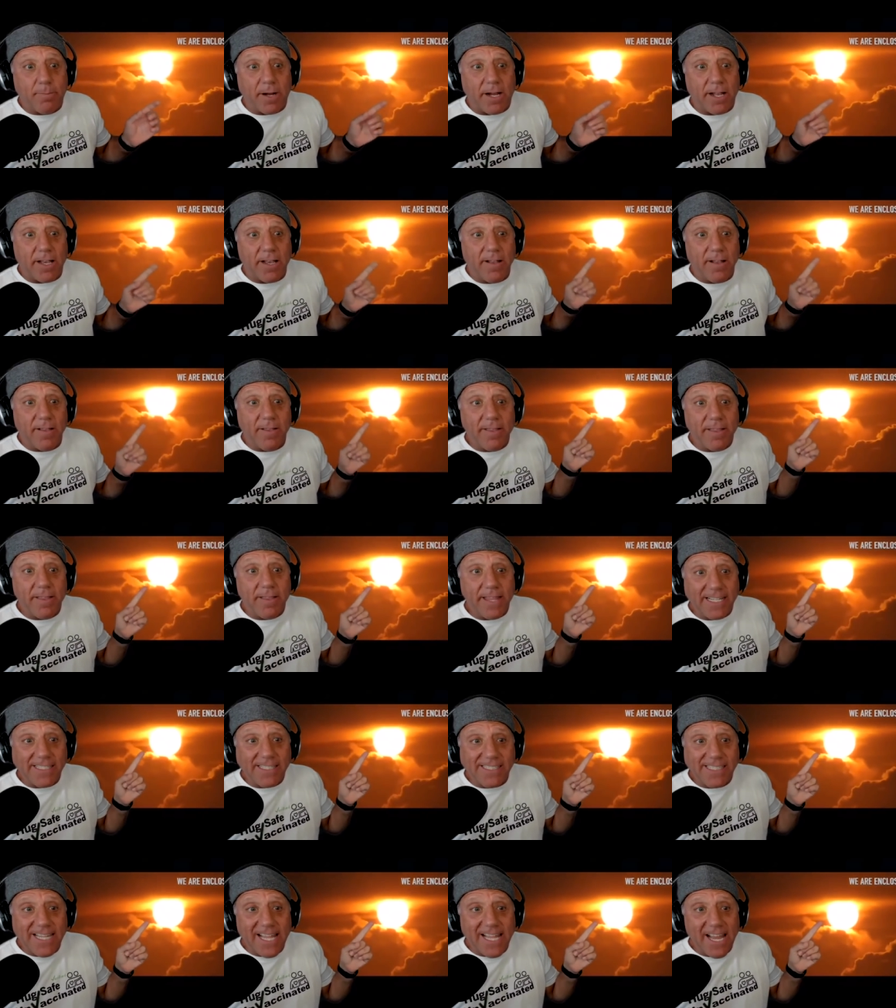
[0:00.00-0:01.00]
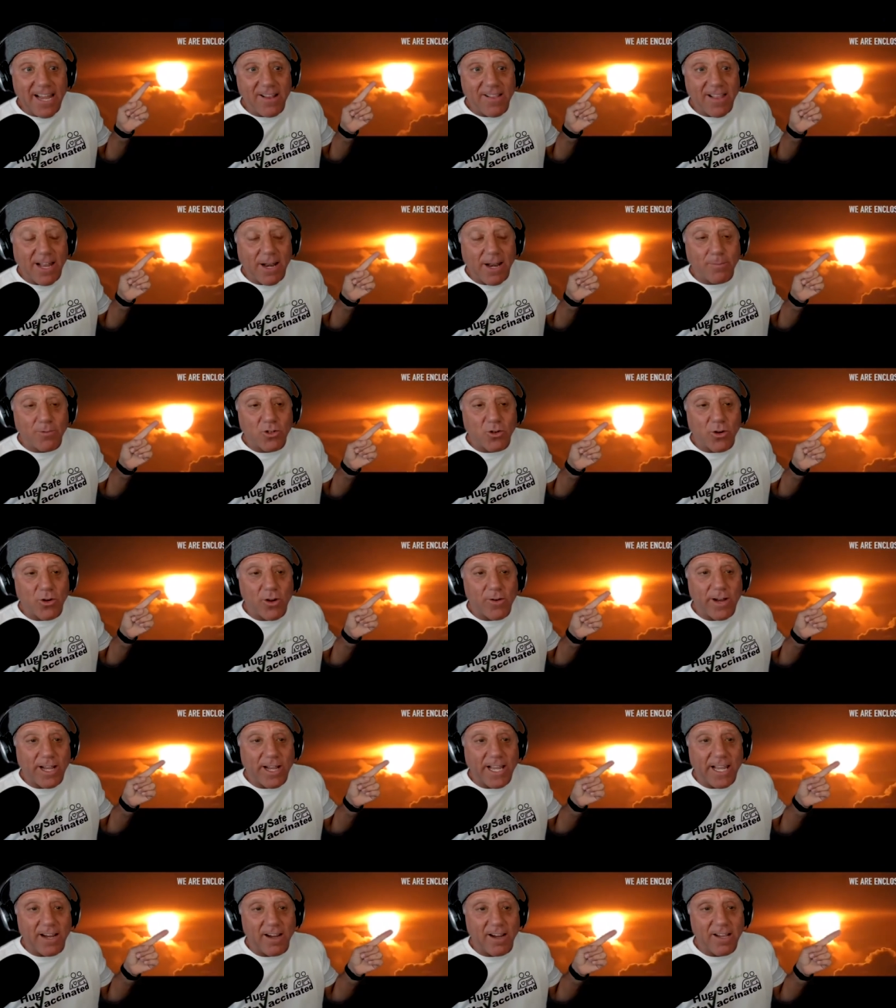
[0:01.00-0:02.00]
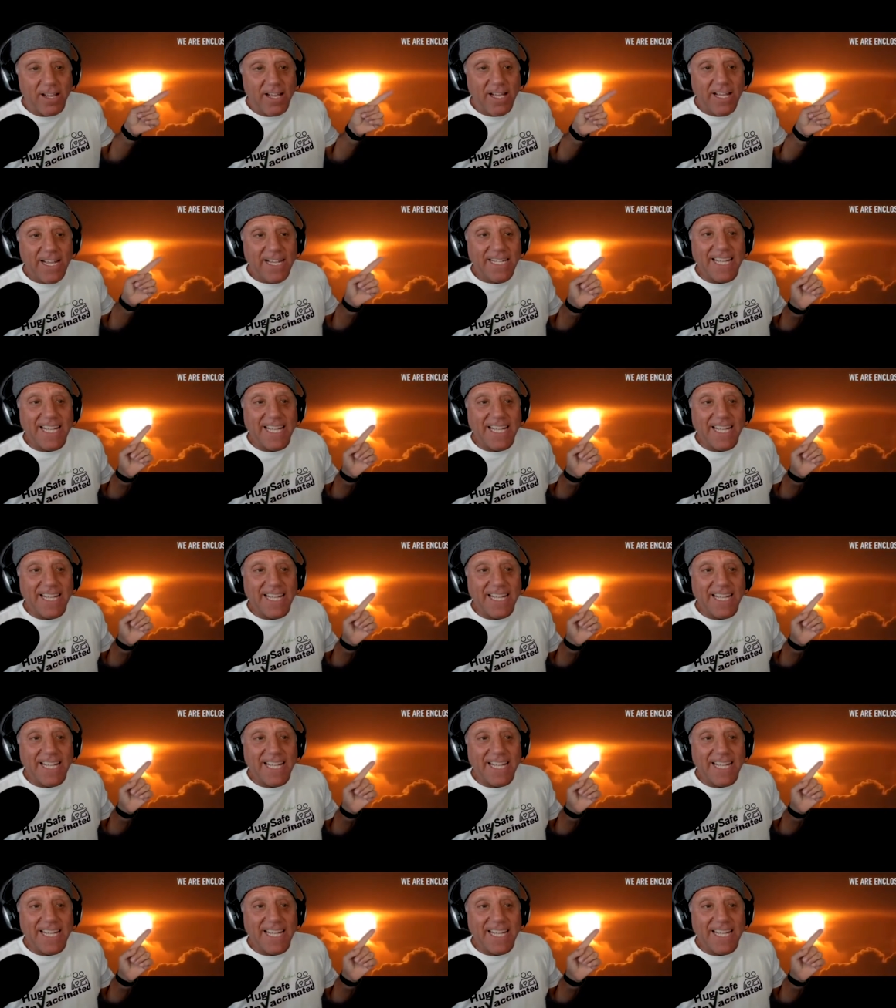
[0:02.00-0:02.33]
but this thing that I'm showing right here,